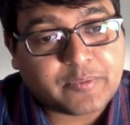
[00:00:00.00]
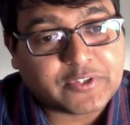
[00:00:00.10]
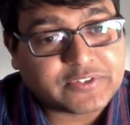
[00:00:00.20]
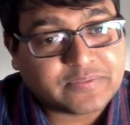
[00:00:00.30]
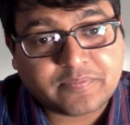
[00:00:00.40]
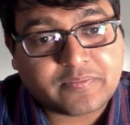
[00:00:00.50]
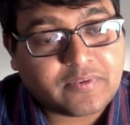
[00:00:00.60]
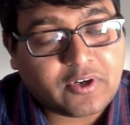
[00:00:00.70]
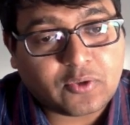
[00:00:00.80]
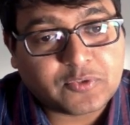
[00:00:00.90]
Because
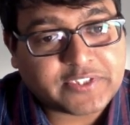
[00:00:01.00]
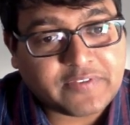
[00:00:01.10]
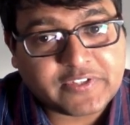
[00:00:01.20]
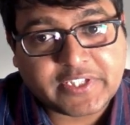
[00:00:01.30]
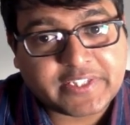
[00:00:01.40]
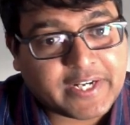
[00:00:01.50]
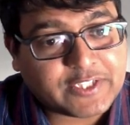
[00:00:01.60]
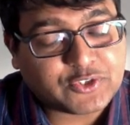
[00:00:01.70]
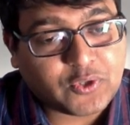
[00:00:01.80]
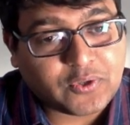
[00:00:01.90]
almost everything that
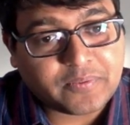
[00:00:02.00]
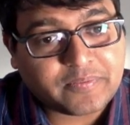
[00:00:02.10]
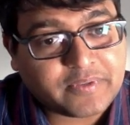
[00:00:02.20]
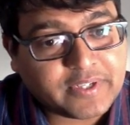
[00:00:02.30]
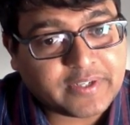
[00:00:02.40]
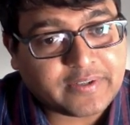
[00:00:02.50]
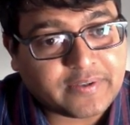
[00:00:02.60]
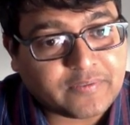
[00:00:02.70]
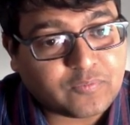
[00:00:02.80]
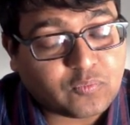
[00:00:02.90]
I saw, uh,